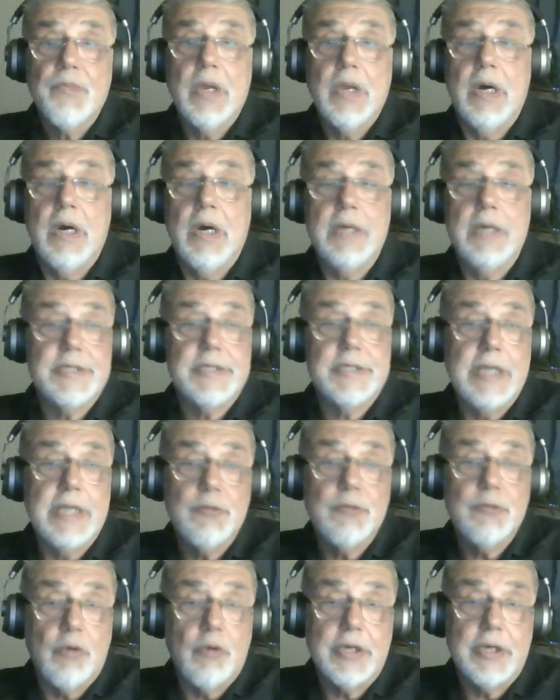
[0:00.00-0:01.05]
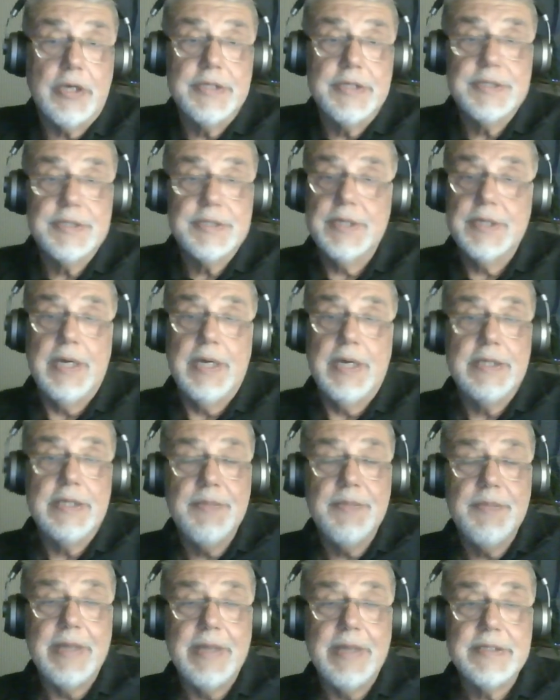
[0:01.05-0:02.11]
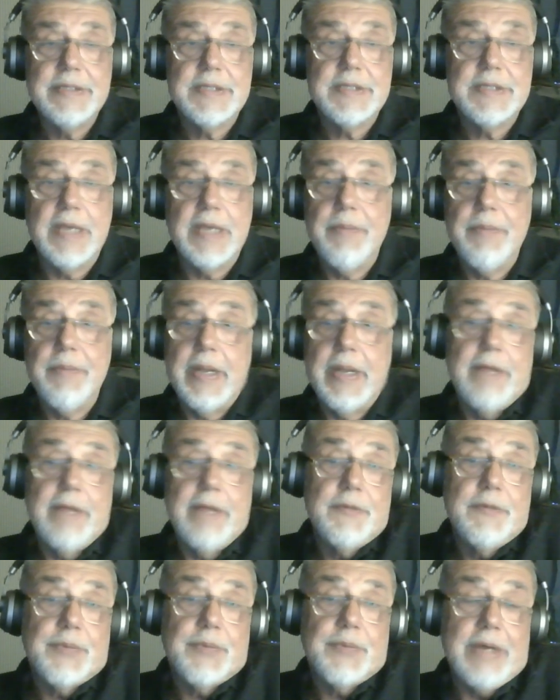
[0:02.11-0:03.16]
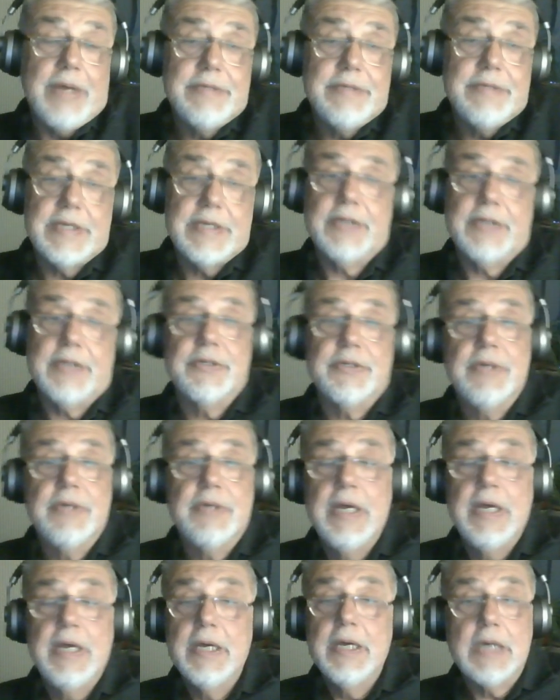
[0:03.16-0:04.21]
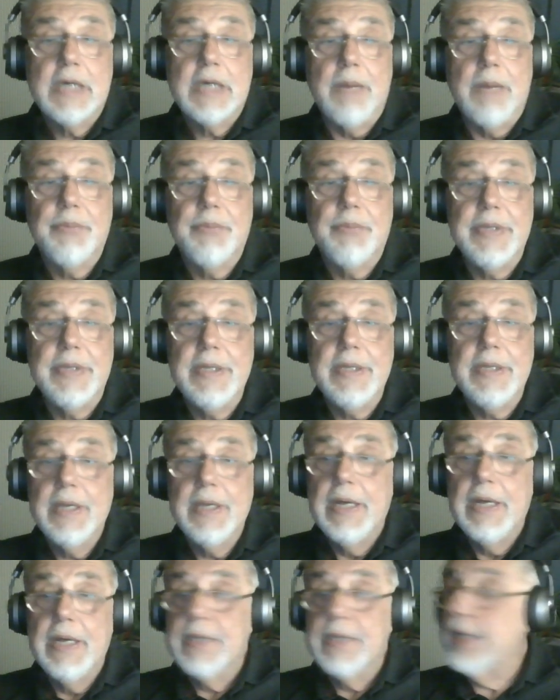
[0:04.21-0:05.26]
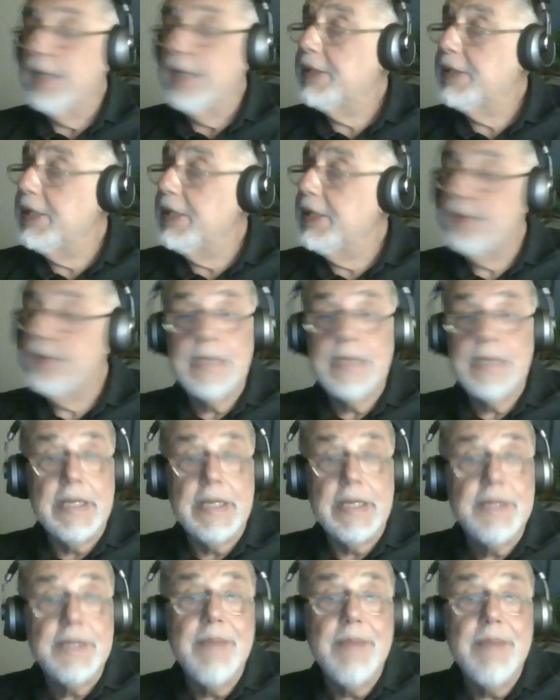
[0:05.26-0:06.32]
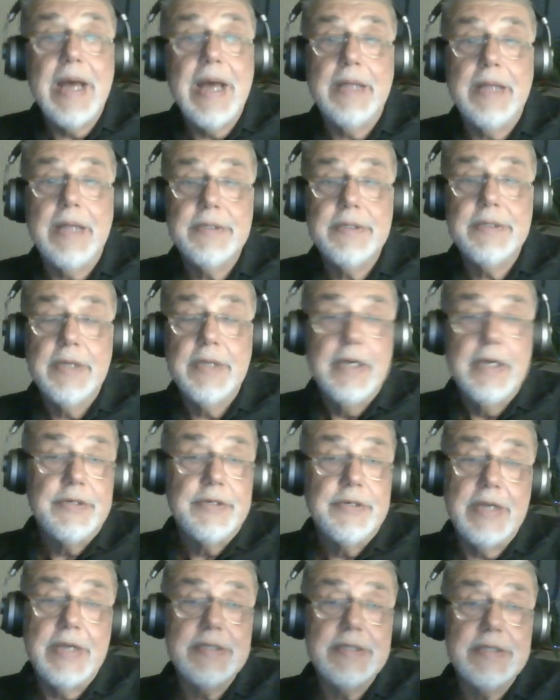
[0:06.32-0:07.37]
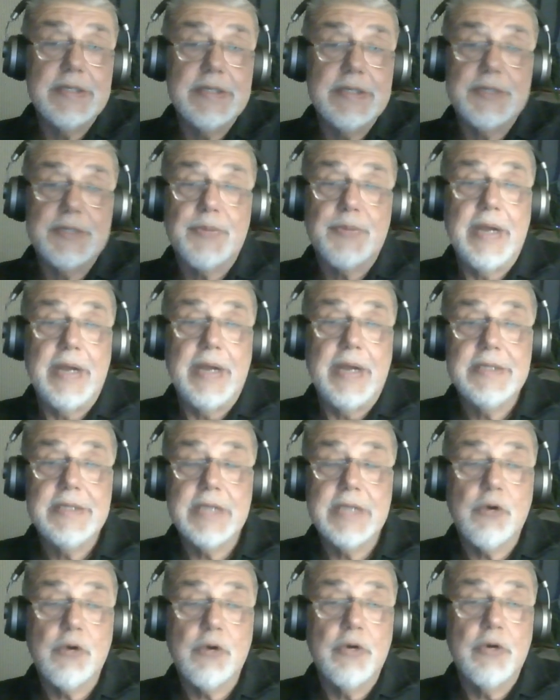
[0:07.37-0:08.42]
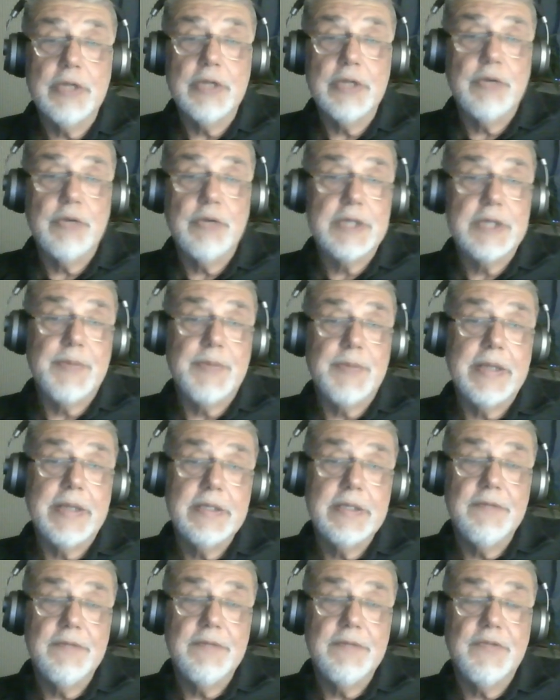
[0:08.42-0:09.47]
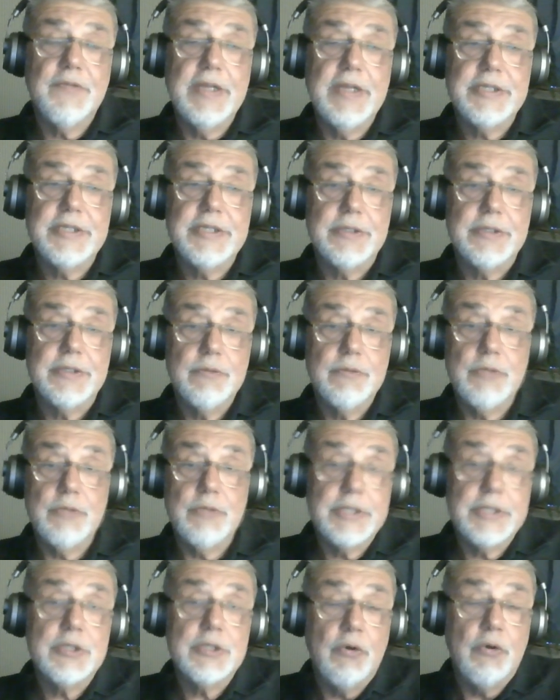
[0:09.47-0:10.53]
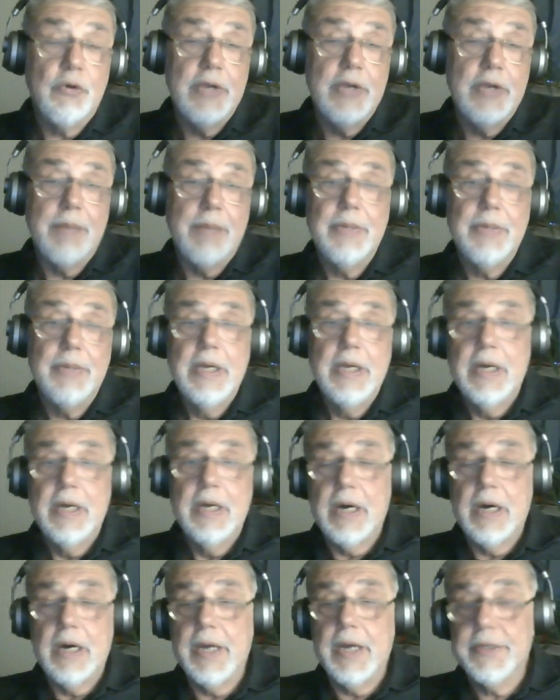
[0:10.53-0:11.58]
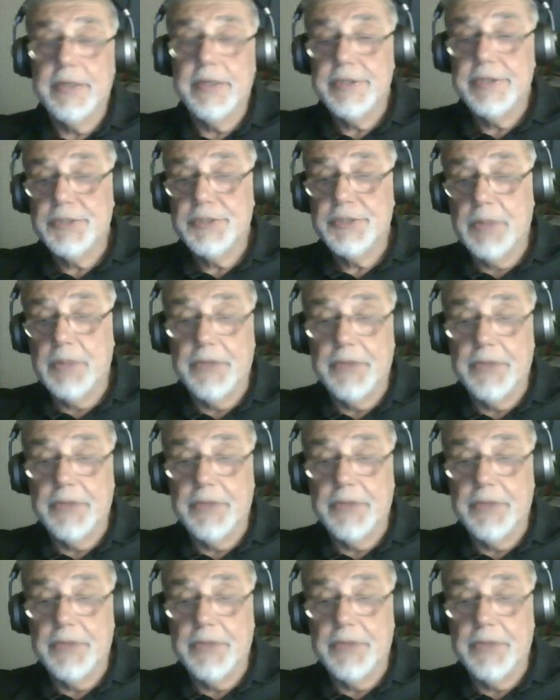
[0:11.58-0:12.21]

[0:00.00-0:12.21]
state workers demand the same, and every private sector company that has a demand raises its price according to expected inflation, which is going up higher each month.